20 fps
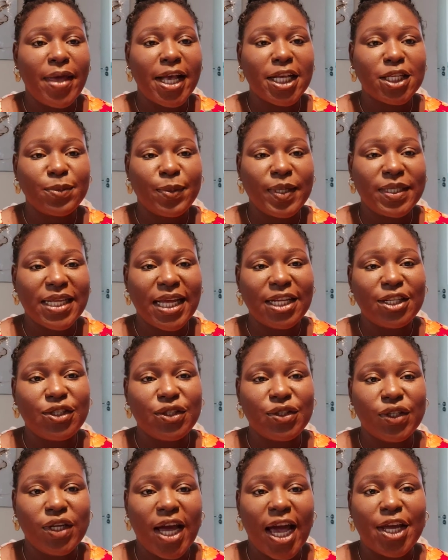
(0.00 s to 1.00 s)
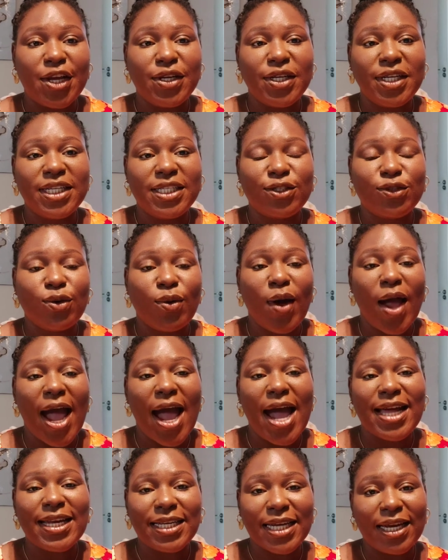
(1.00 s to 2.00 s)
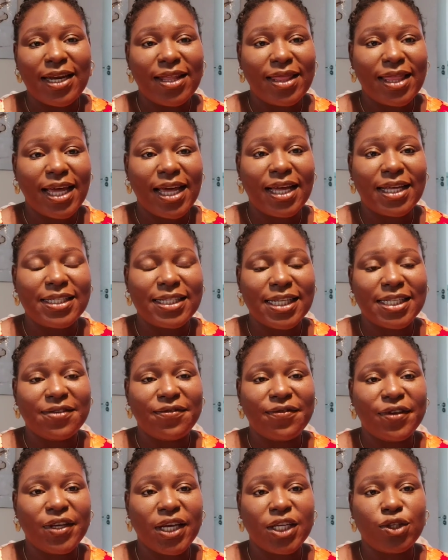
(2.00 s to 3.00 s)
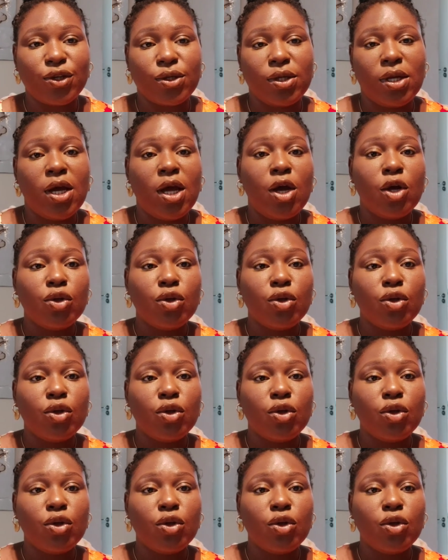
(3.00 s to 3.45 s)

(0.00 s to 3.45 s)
express entry and you need to add another certification